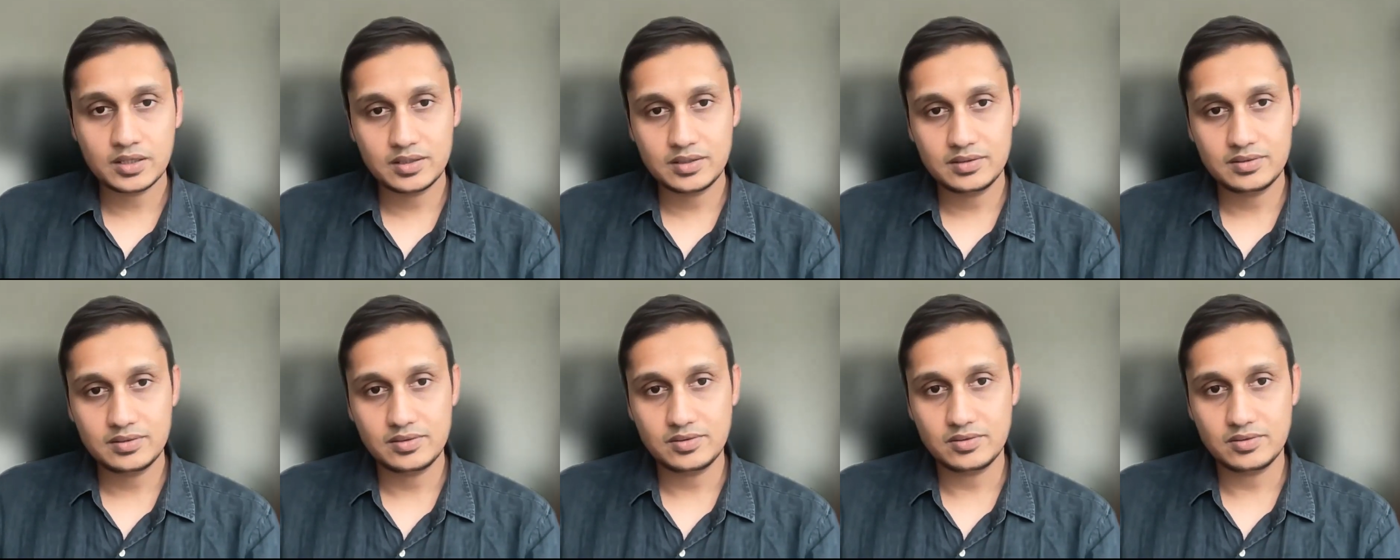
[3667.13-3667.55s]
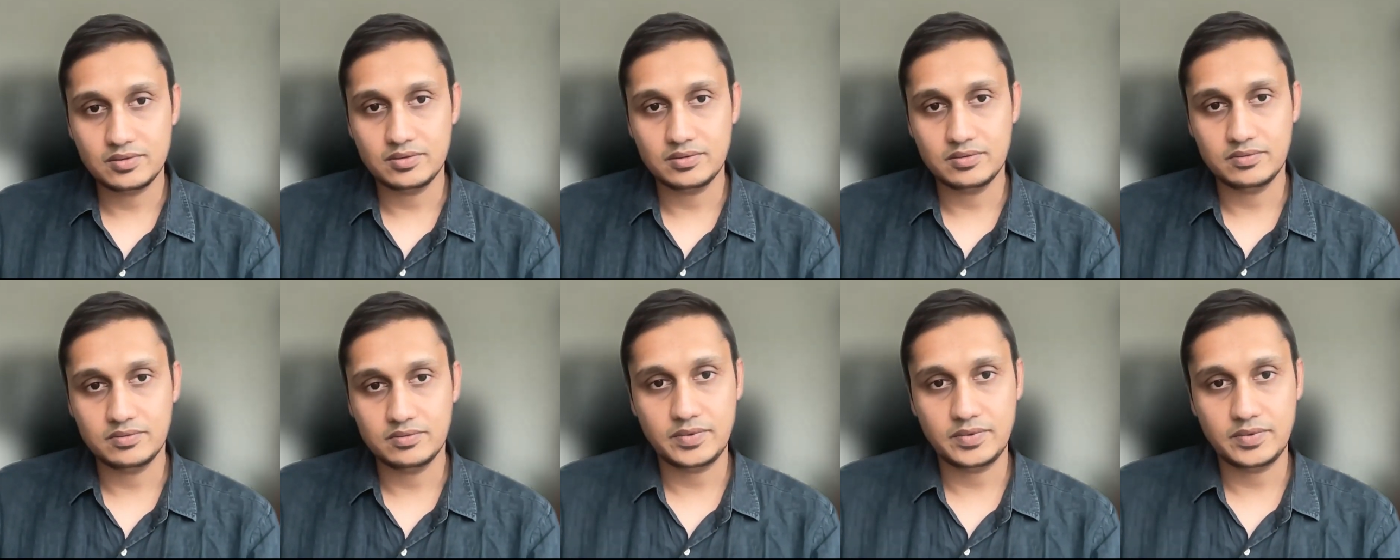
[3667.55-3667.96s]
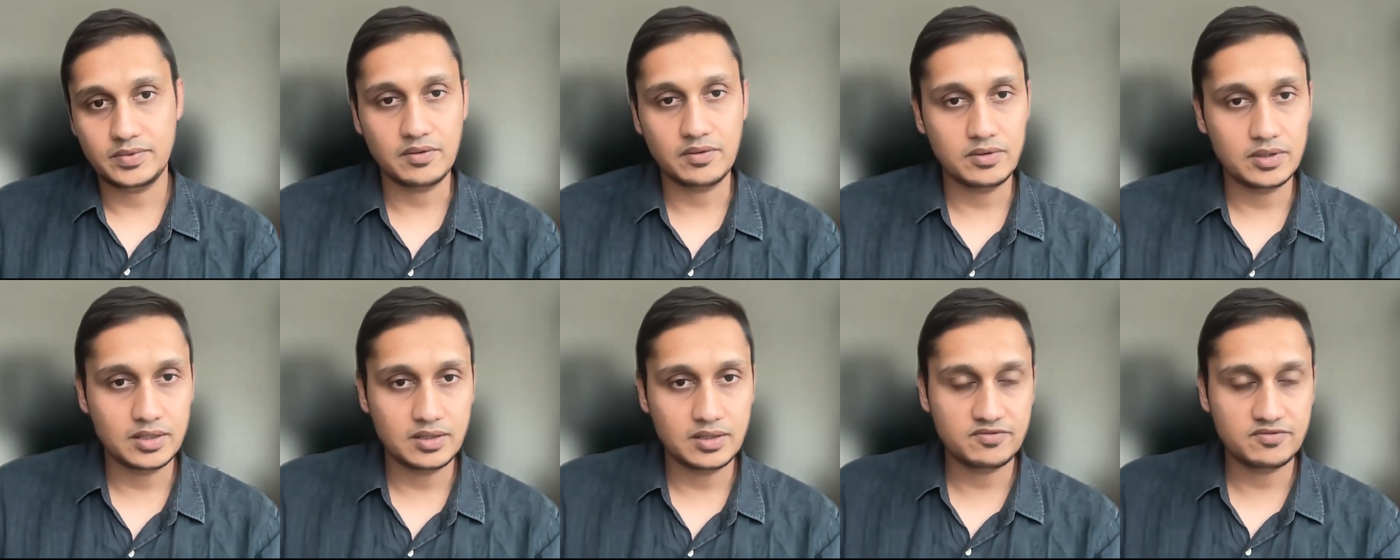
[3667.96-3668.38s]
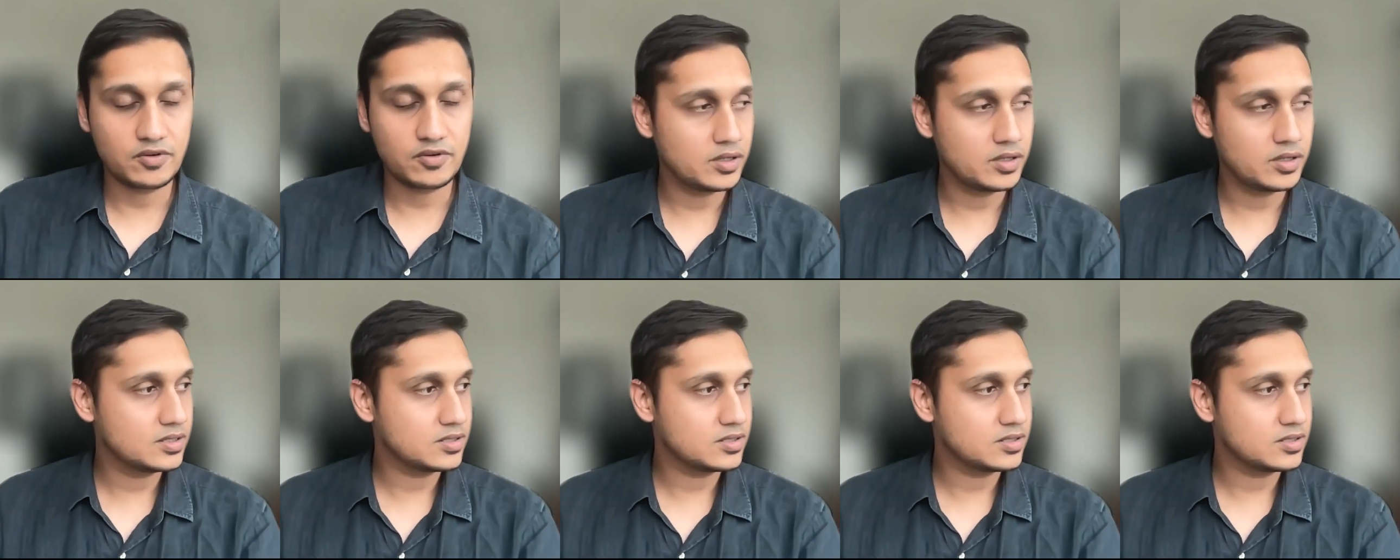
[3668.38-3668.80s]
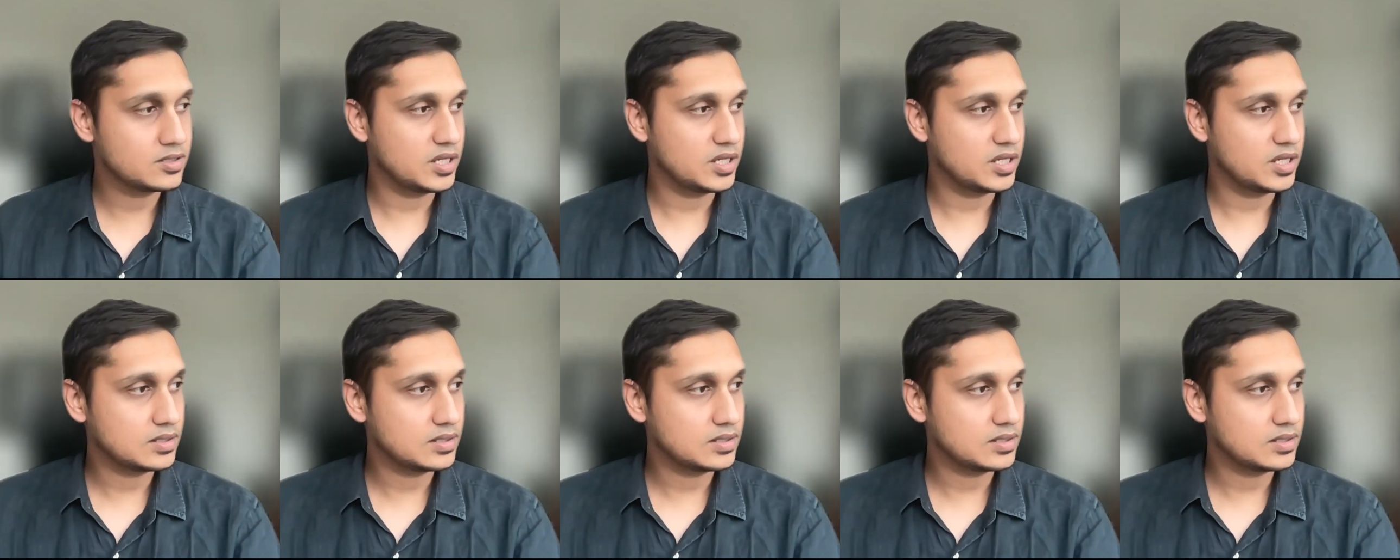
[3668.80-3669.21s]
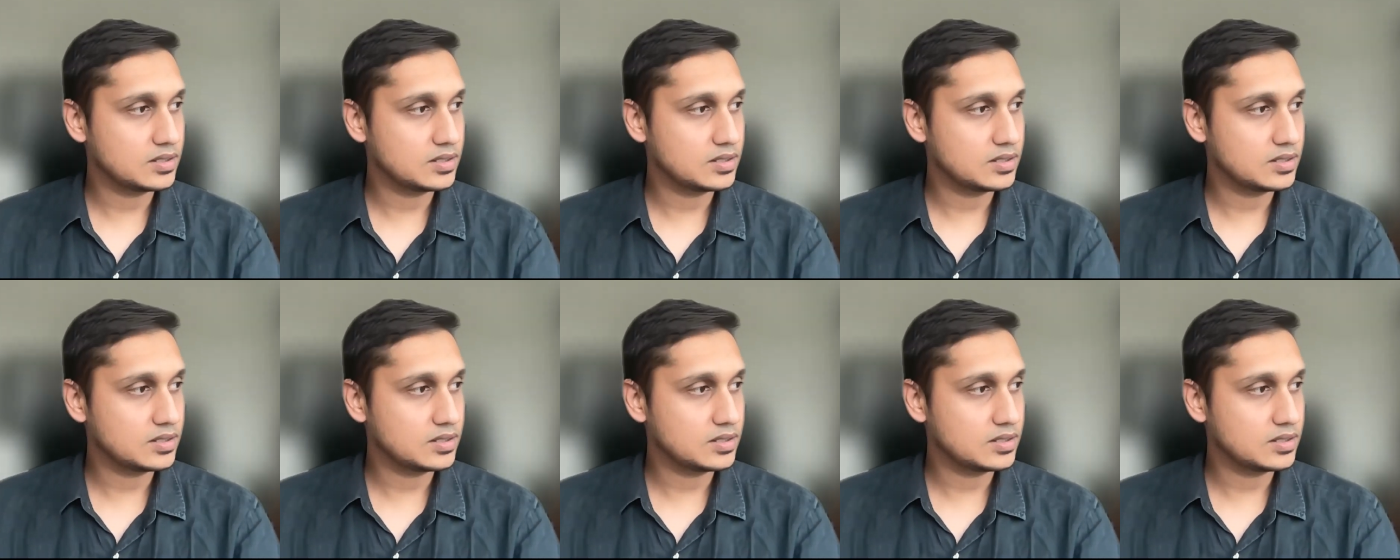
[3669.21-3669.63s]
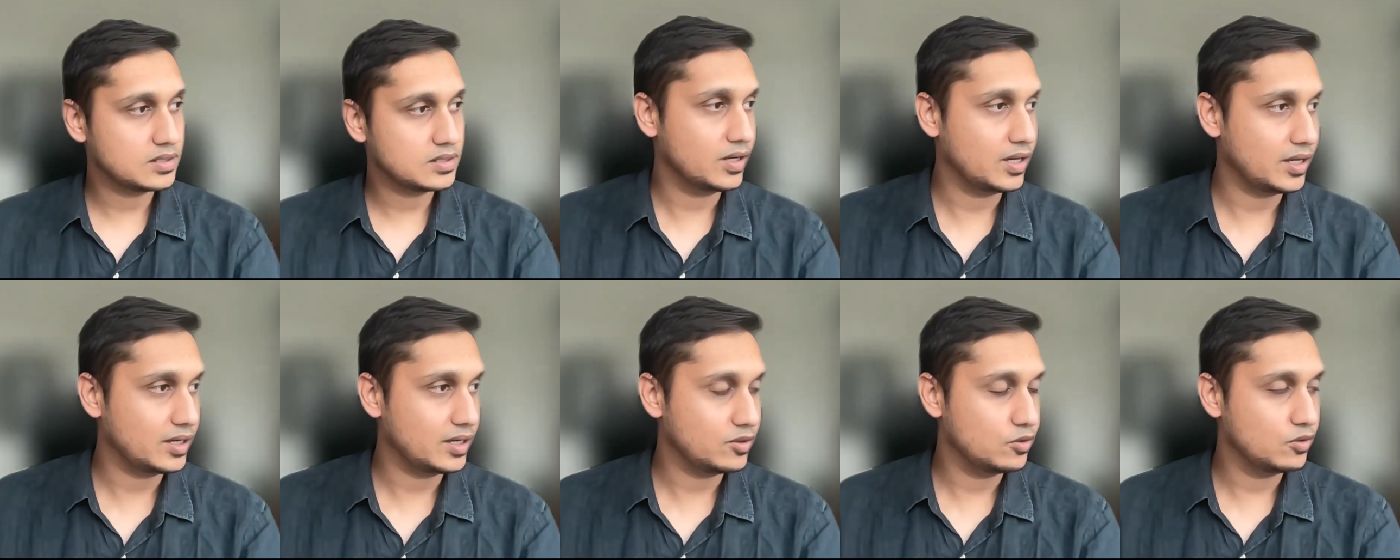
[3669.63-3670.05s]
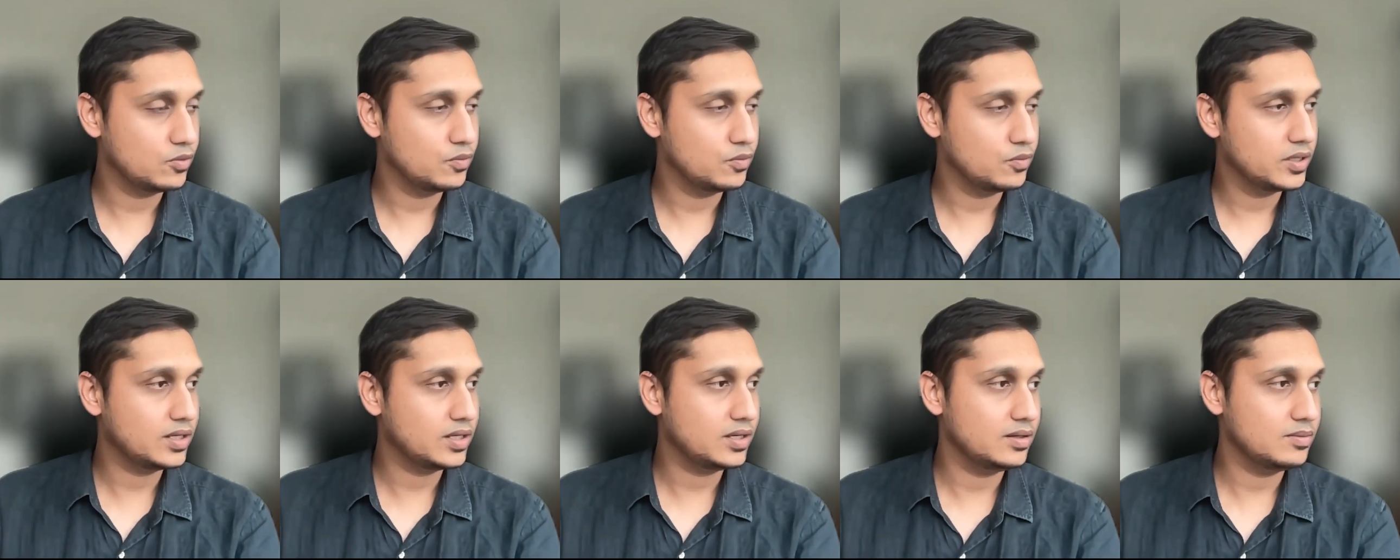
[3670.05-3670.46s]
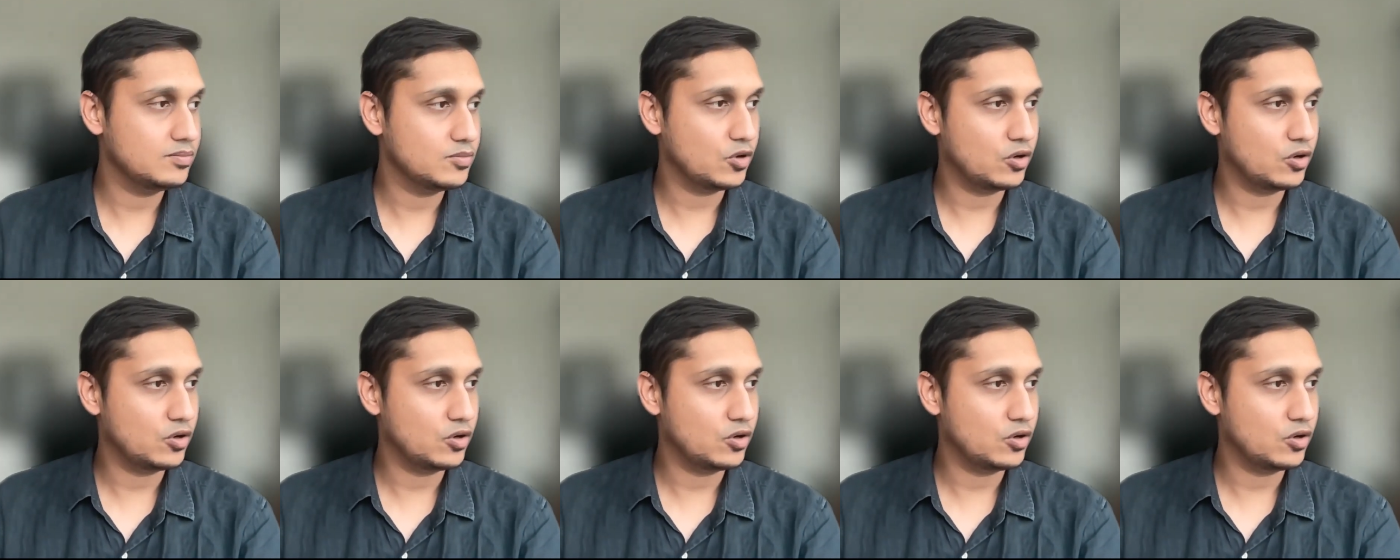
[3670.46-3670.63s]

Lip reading: So we have a little forest, so my son loves to go and I go with him,